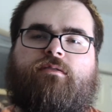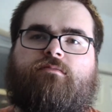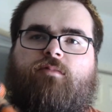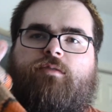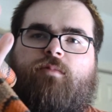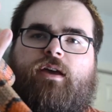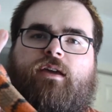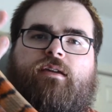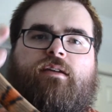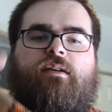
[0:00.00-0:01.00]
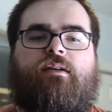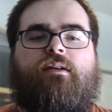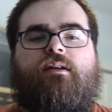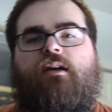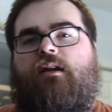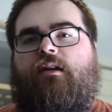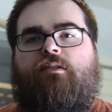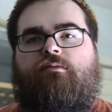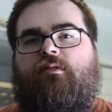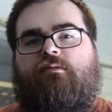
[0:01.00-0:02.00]
one way and
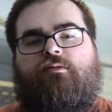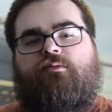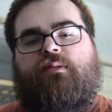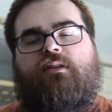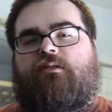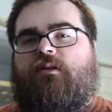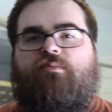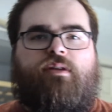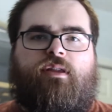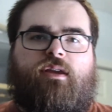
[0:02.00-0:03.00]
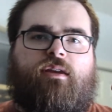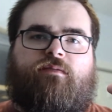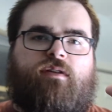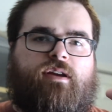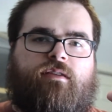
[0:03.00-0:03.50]
another group can look completely different,